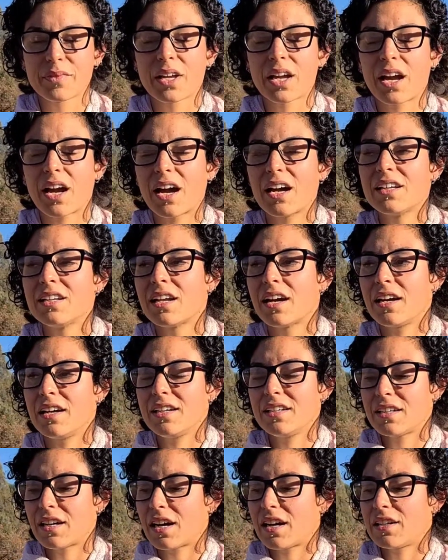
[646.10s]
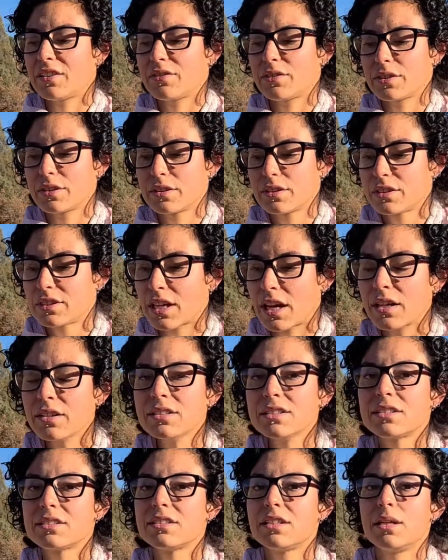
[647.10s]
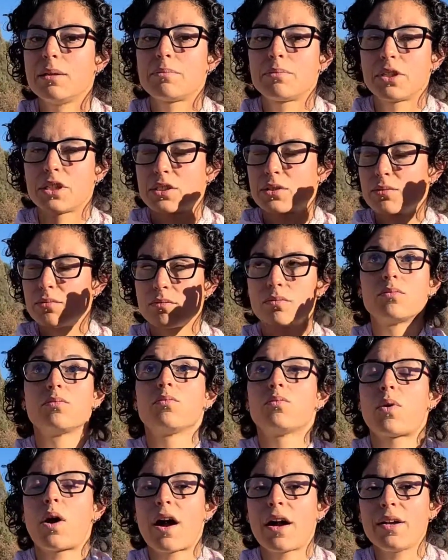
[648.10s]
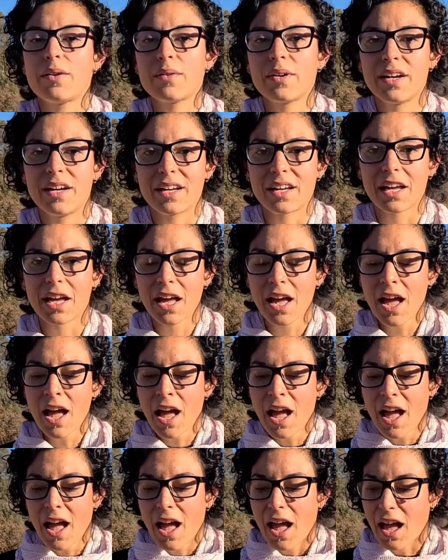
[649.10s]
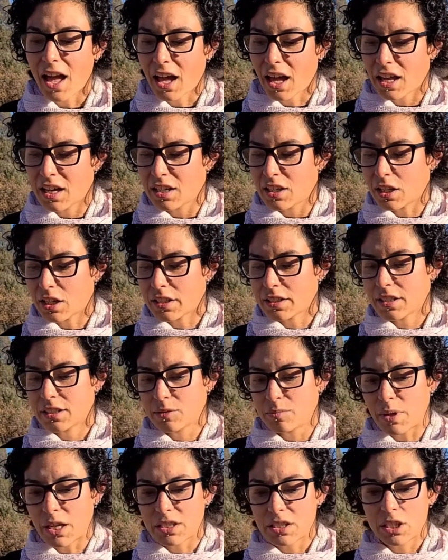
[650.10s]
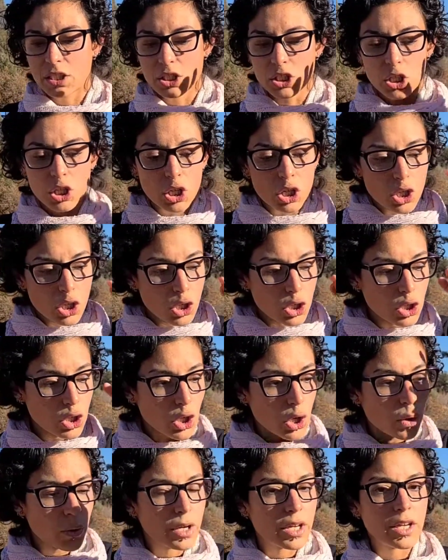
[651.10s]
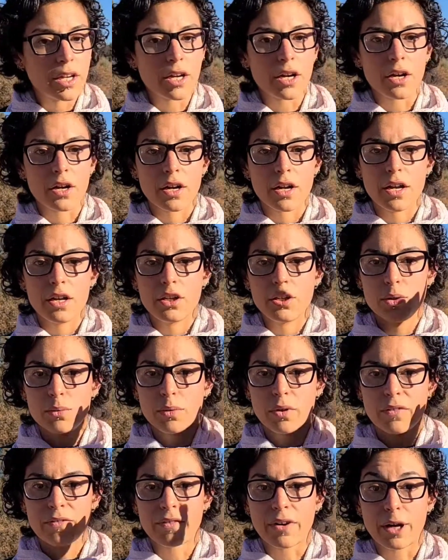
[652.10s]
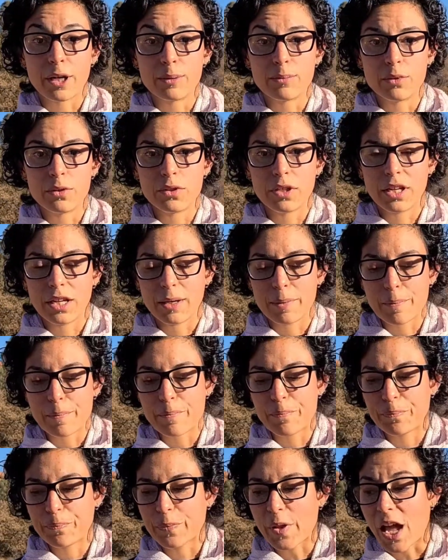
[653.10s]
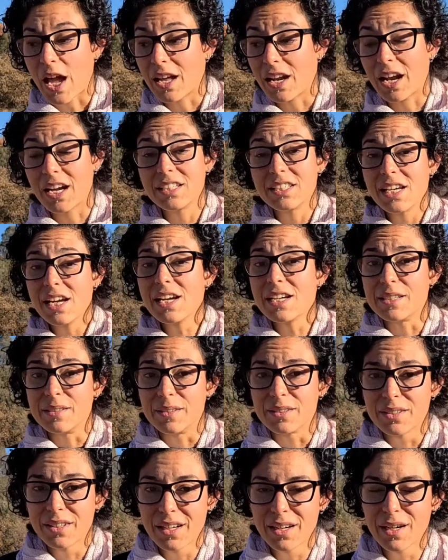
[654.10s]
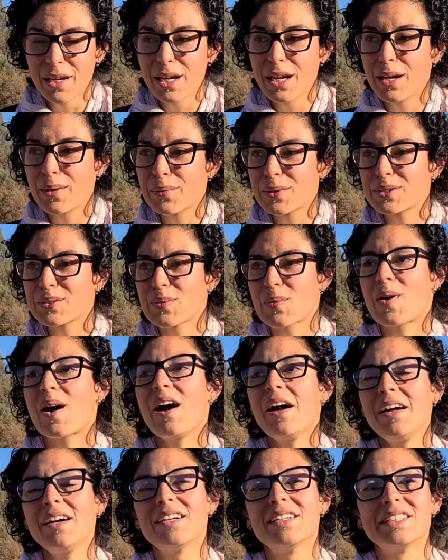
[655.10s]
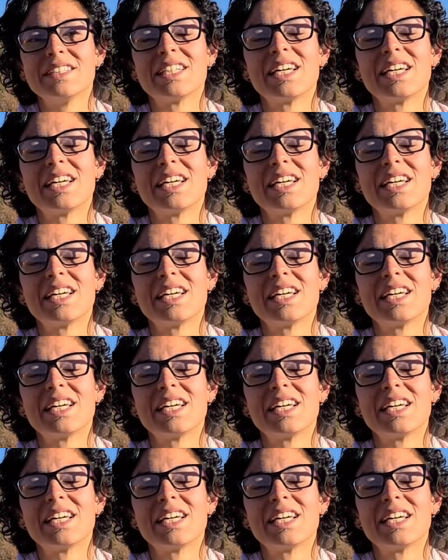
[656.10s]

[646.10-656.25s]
at night out of a sound sleep, just wide awake, and got this message, go here, you will find Moogie. And I did. It was wild.